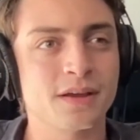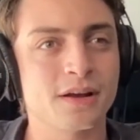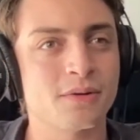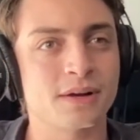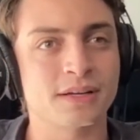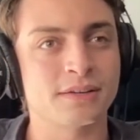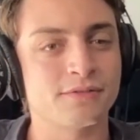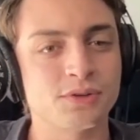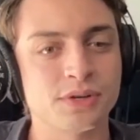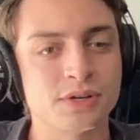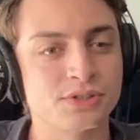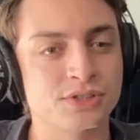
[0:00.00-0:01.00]
I reckon a few
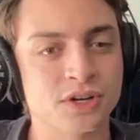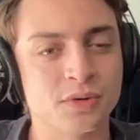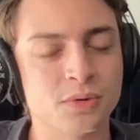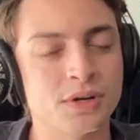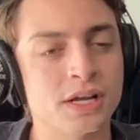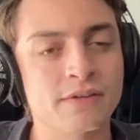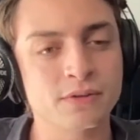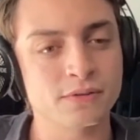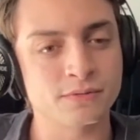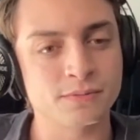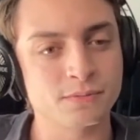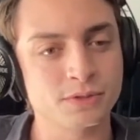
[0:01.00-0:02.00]
years ago would never
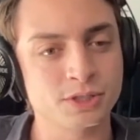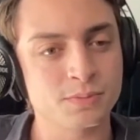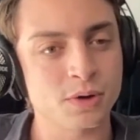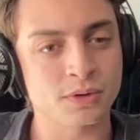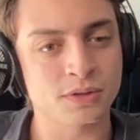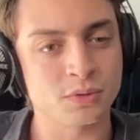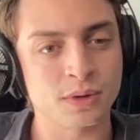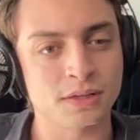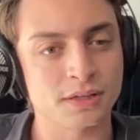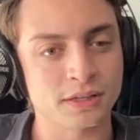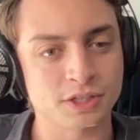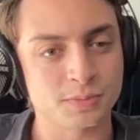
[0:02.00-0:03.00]
have spoken the way
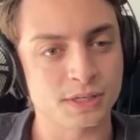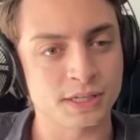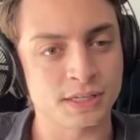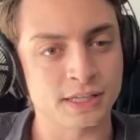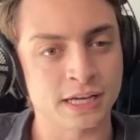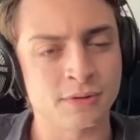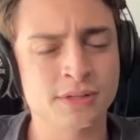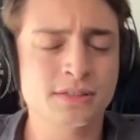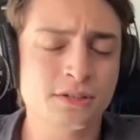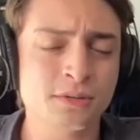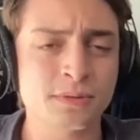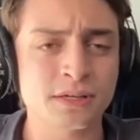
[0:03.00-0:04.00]
that they're speaking now. And it
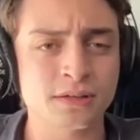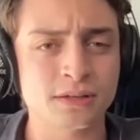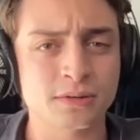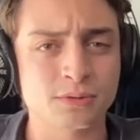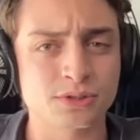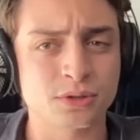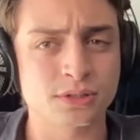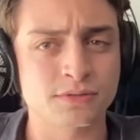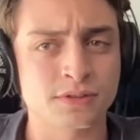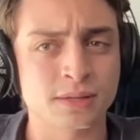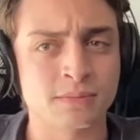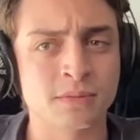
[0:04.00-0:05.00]
could be a, result
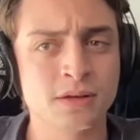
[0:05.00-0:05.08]
of them